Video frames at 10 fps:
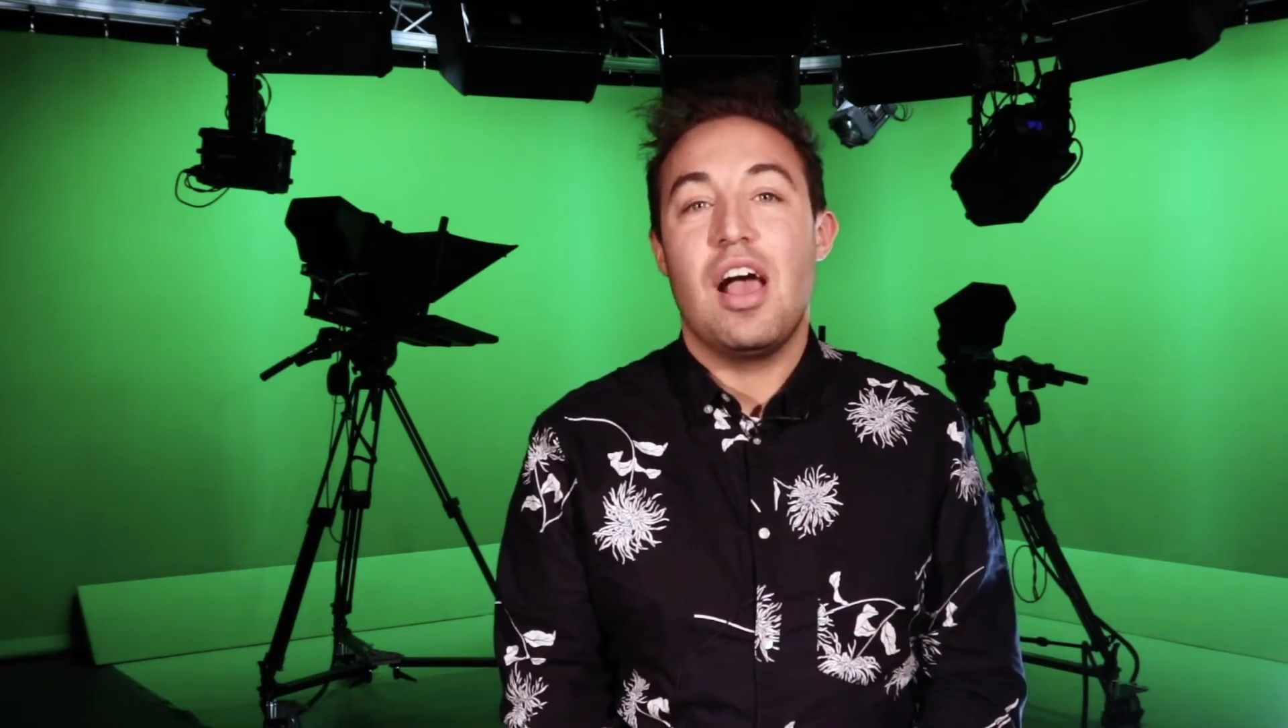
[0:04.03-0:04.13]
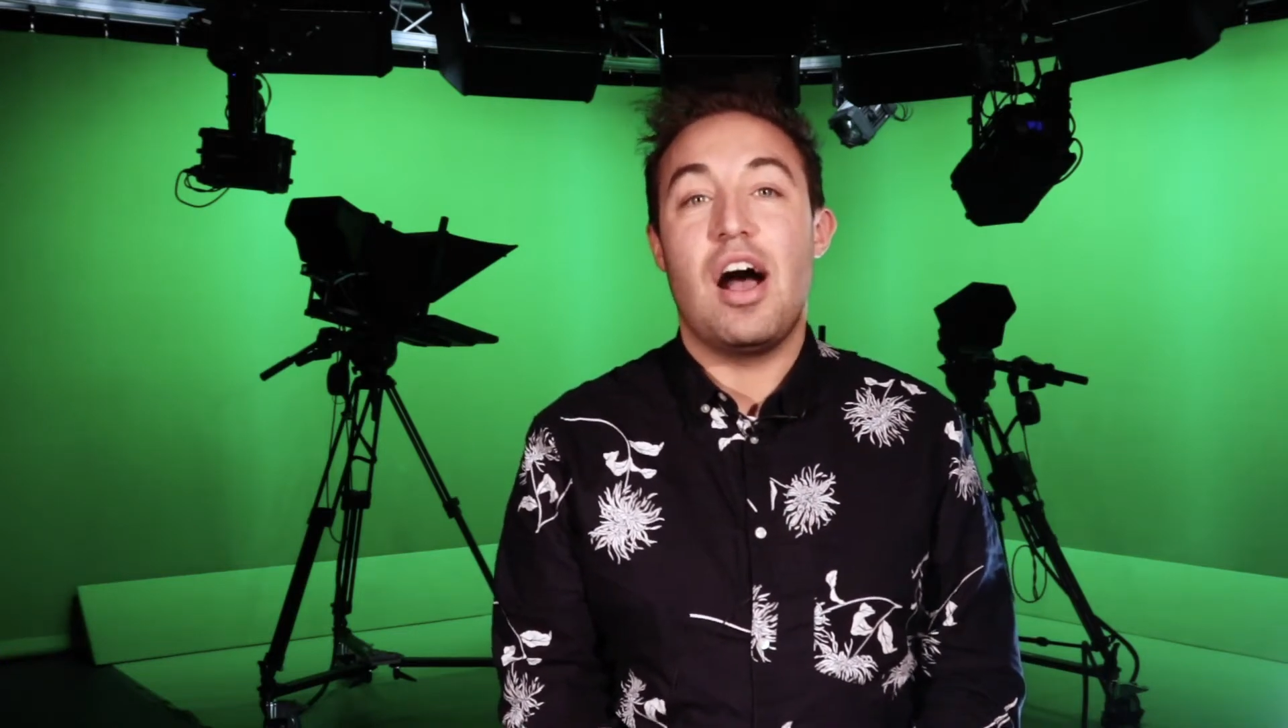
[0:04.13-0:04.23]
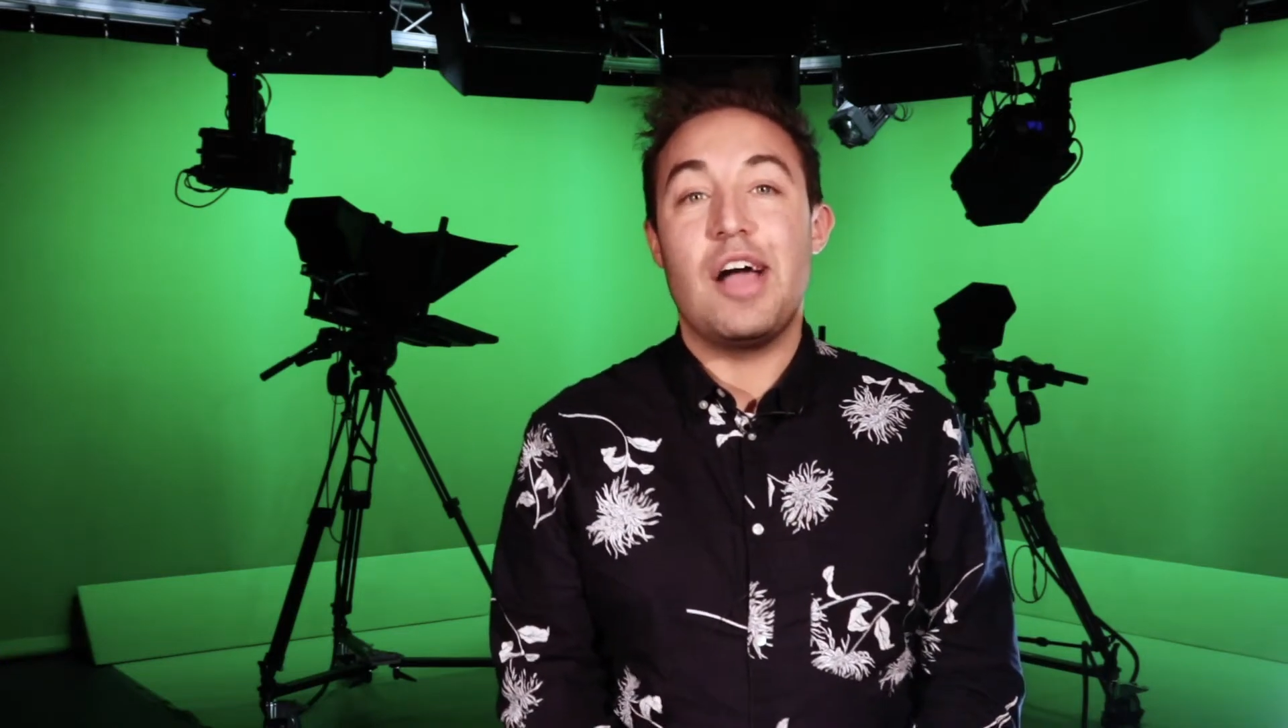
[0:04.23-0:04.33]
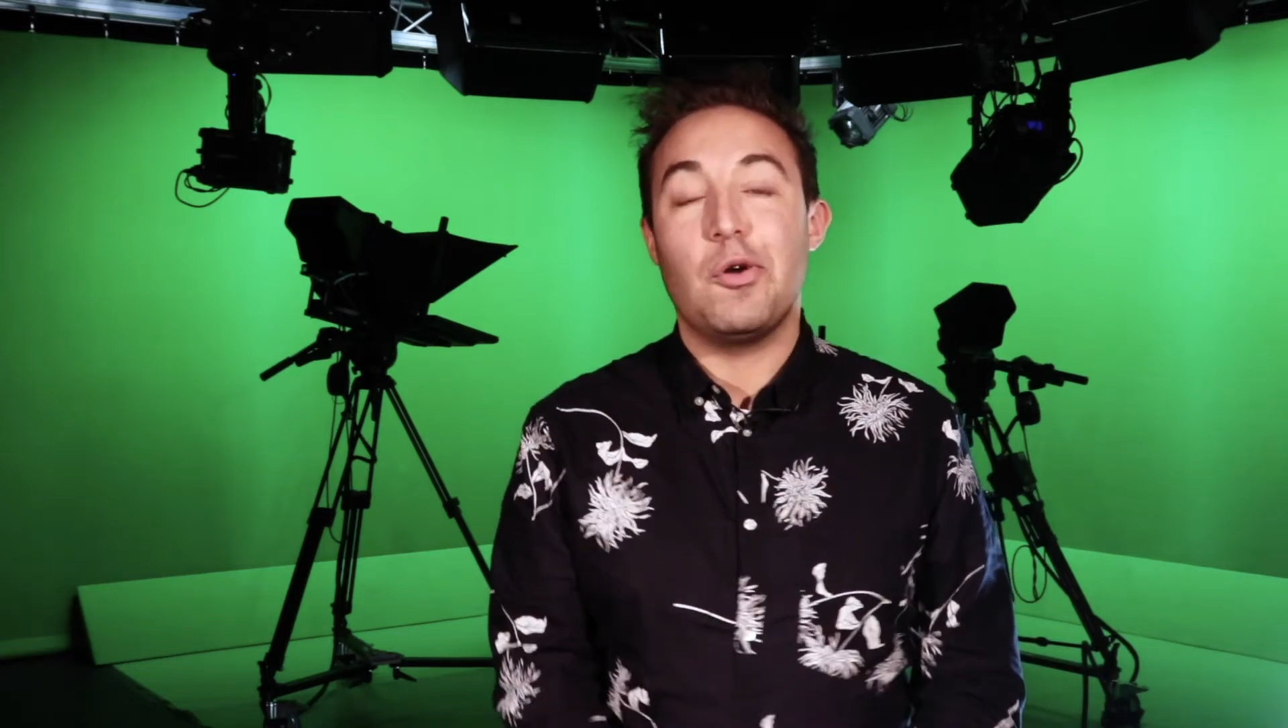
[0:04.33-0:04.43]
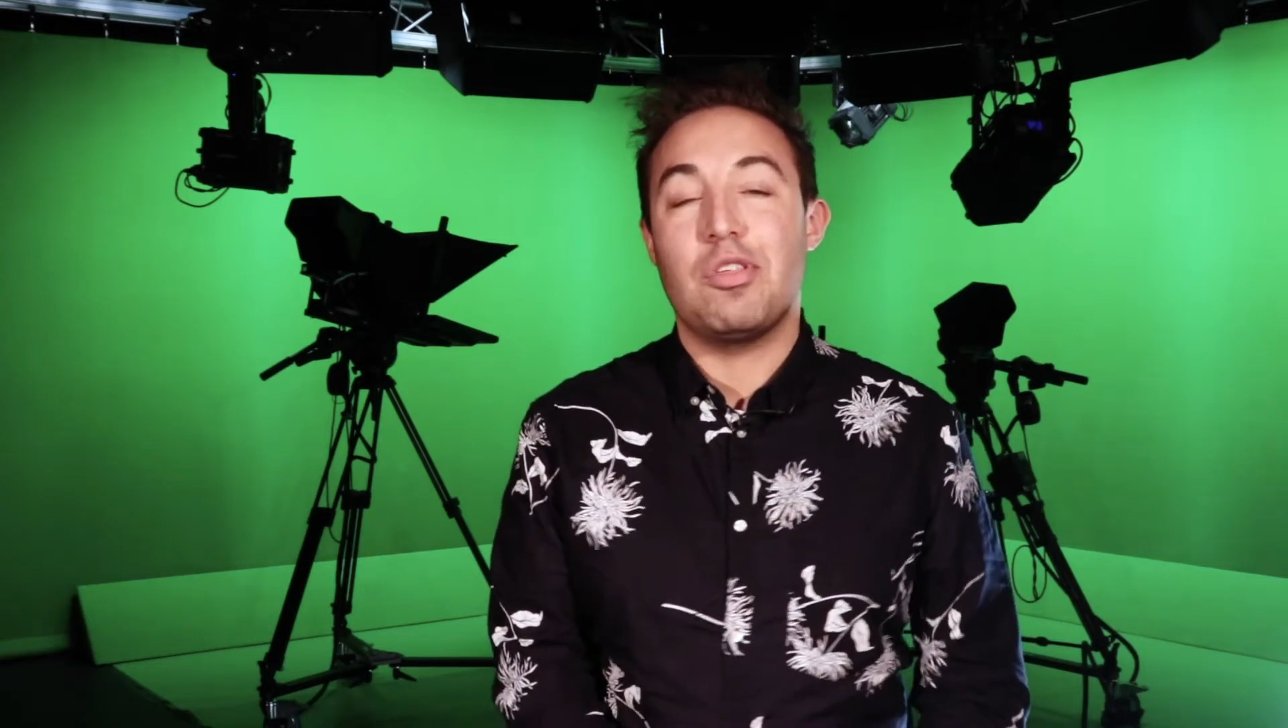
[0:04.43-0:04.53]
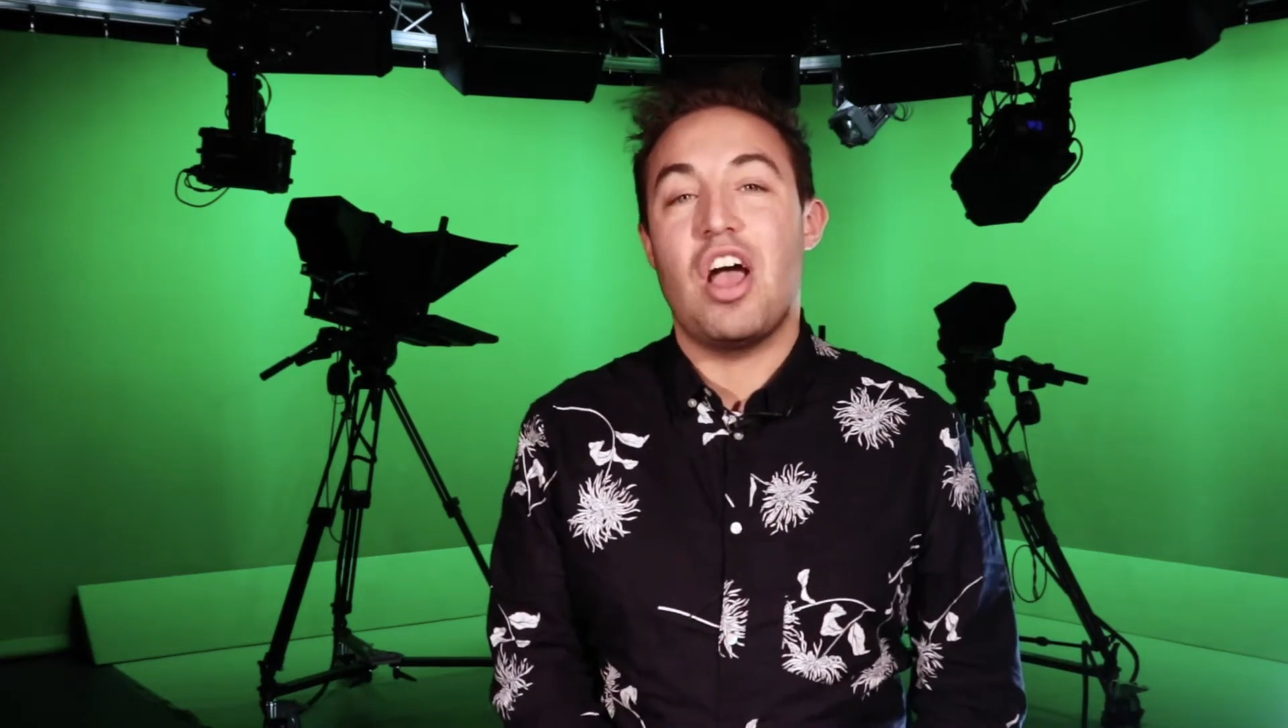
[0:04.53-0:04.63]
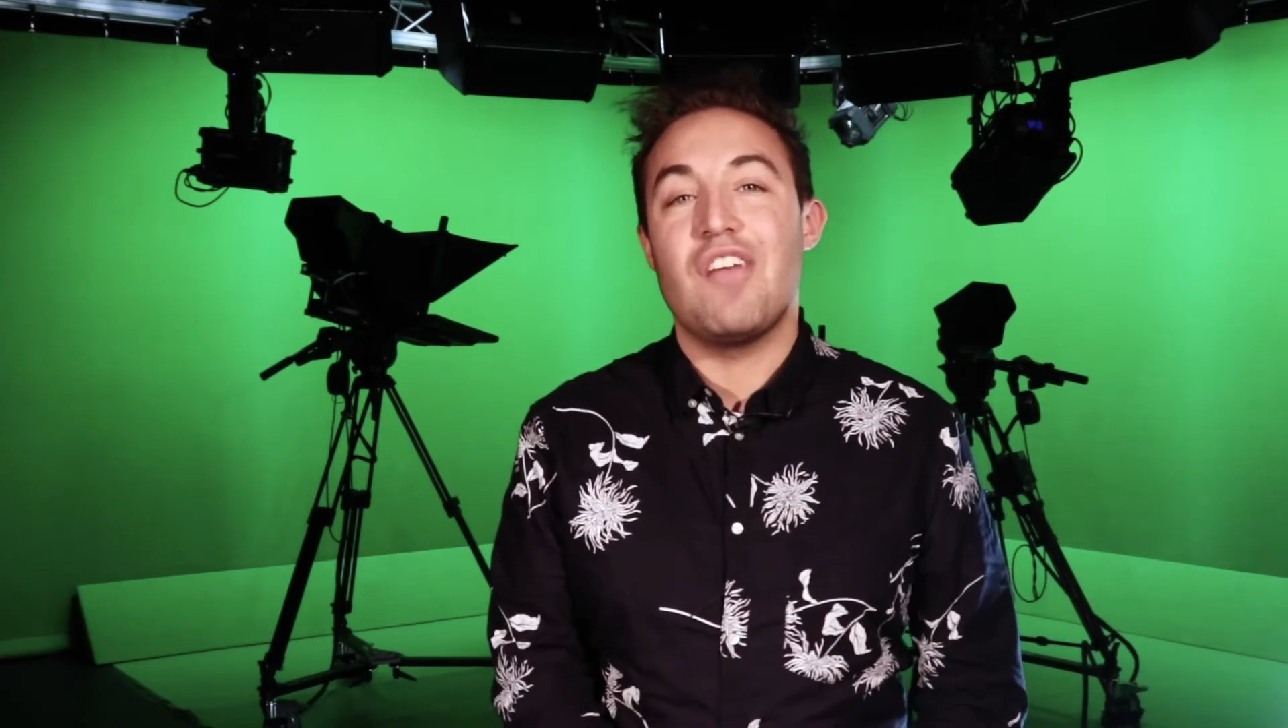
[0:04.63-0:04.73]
Uh, I also